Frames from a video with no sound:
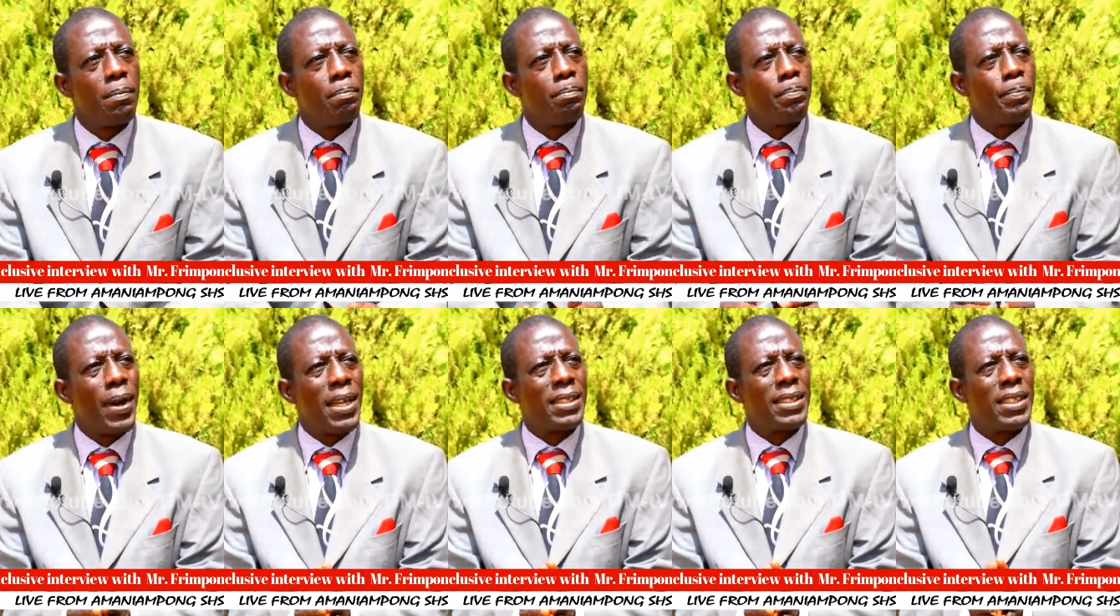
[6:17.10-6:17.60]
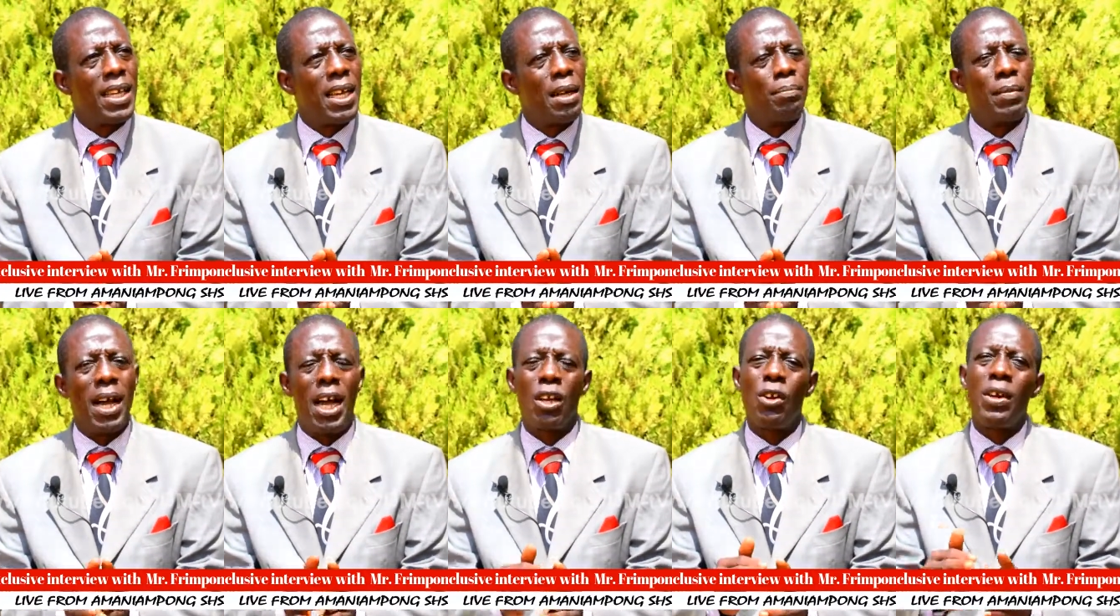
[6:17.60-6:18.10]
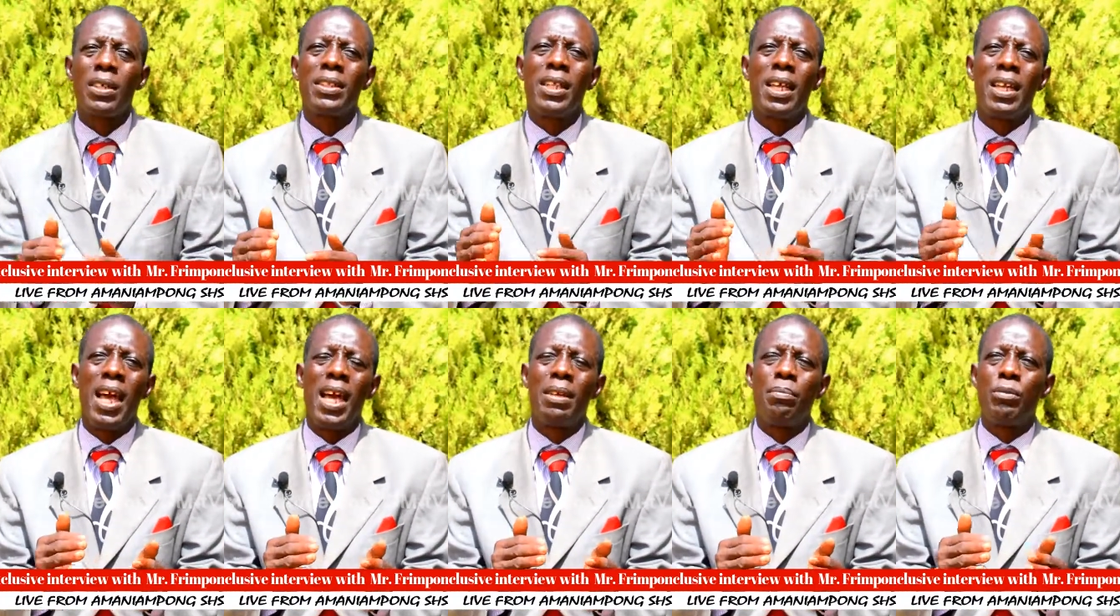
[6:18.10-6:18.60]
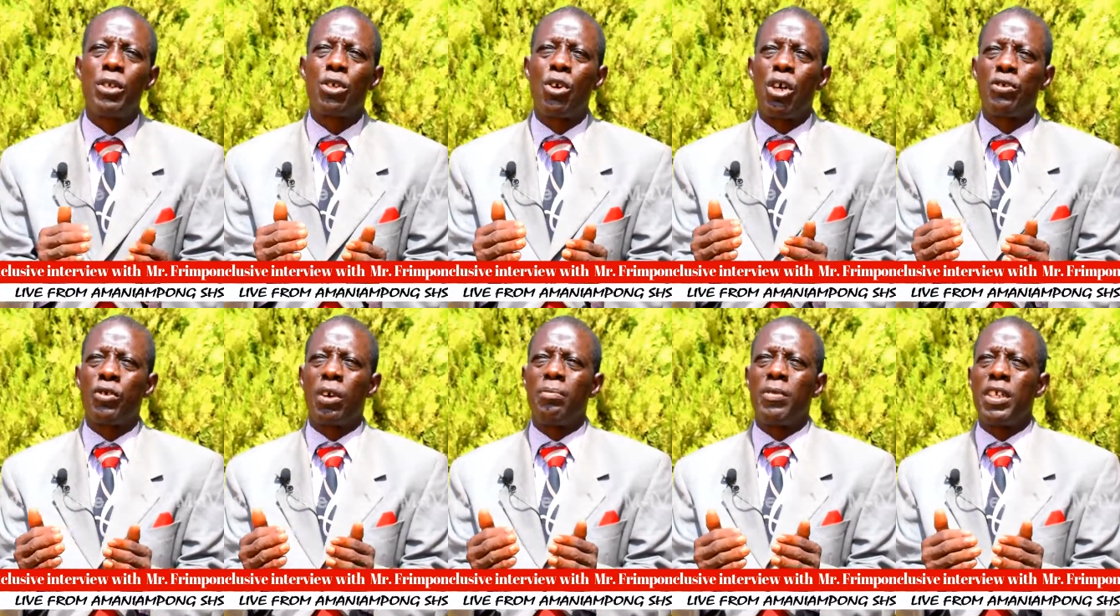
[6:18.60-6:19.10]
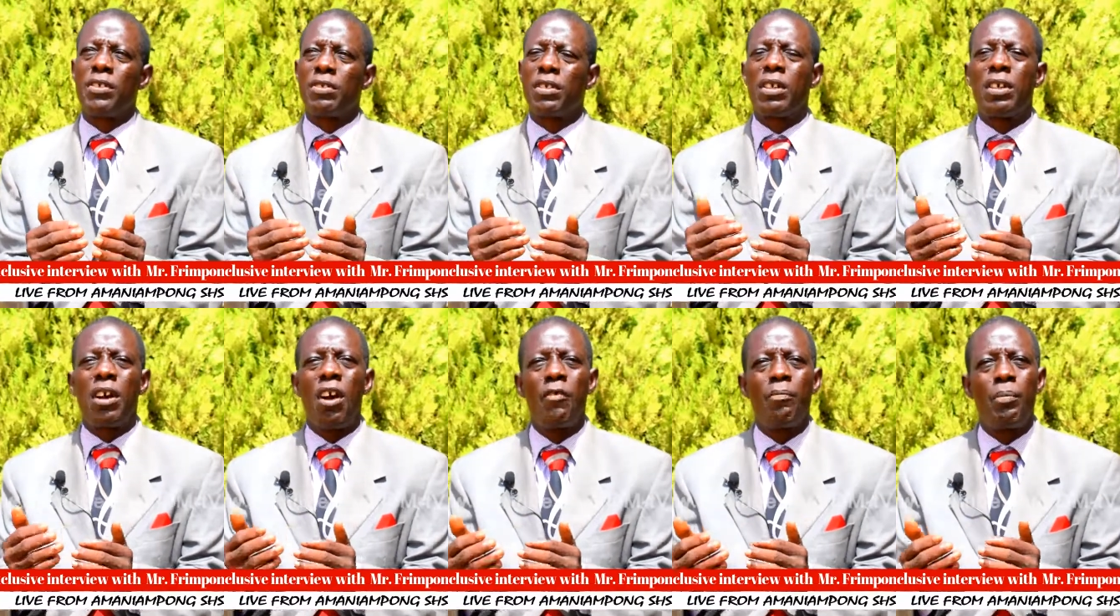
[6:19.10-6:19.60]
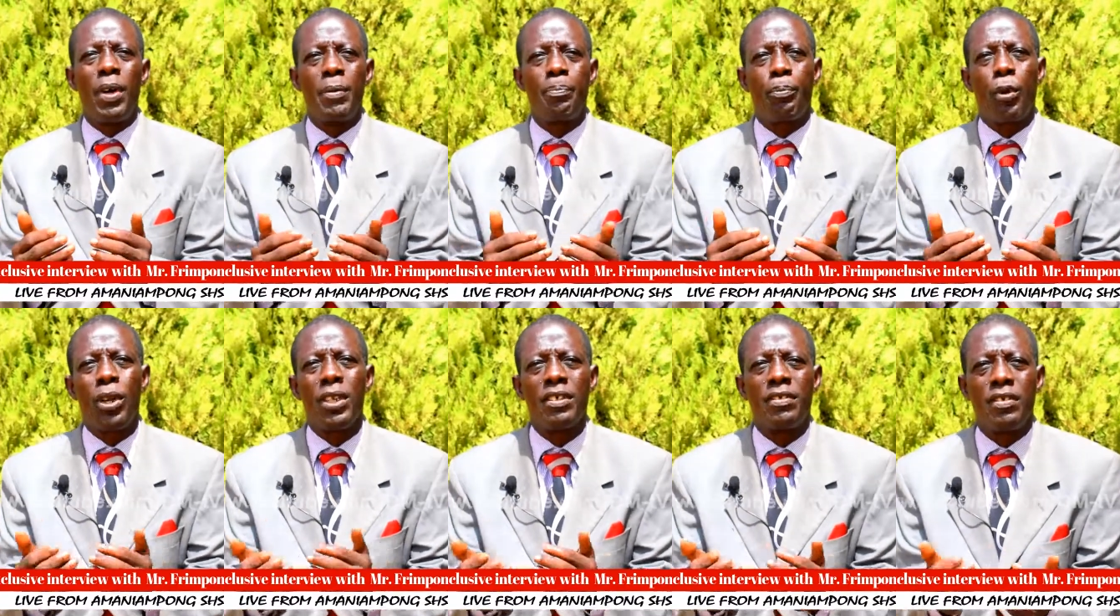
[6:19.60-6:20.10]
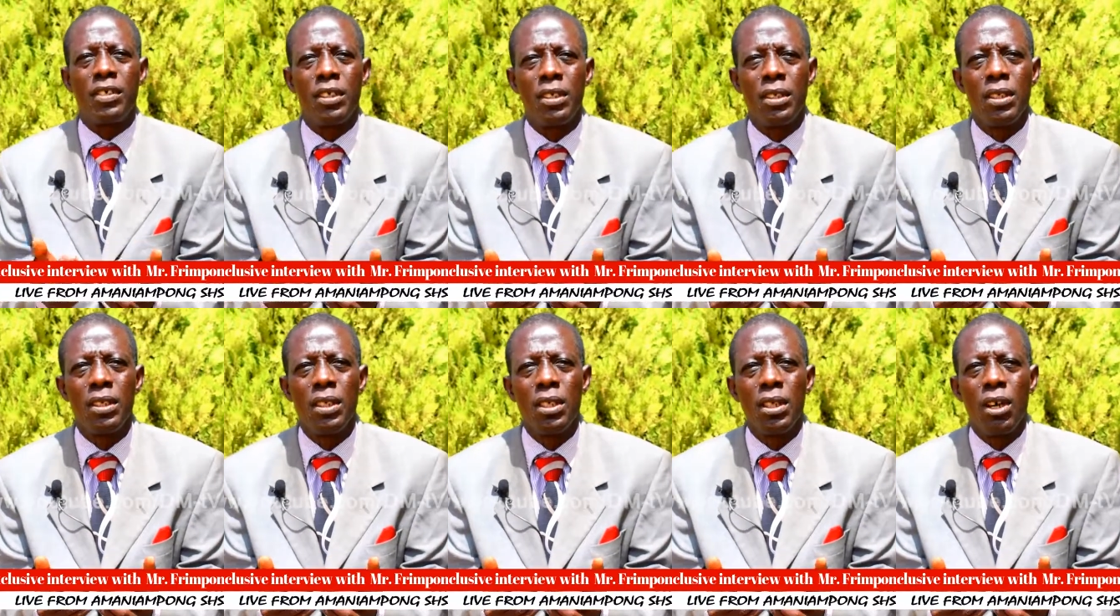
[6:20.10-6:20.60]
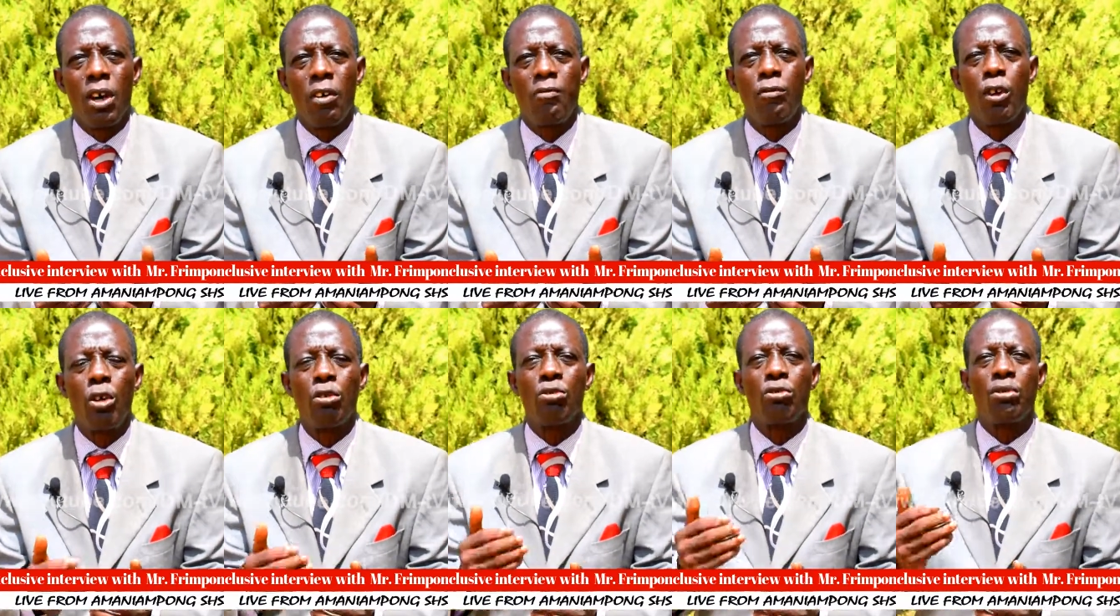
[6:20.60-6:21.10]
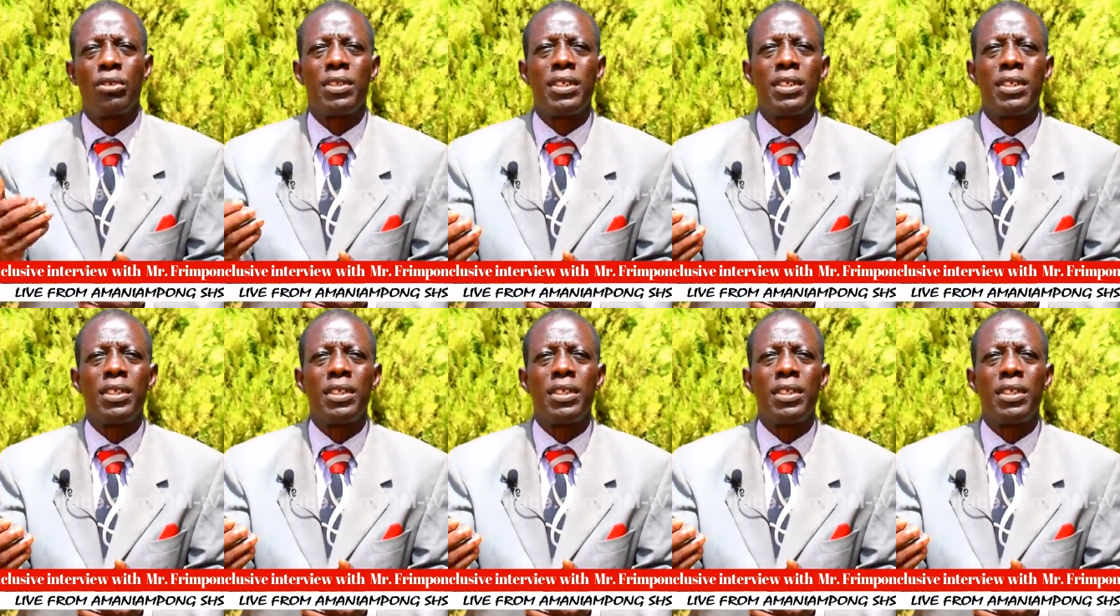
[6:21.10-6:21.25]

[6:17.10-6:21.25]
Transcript: But along the line, because of this government policy of not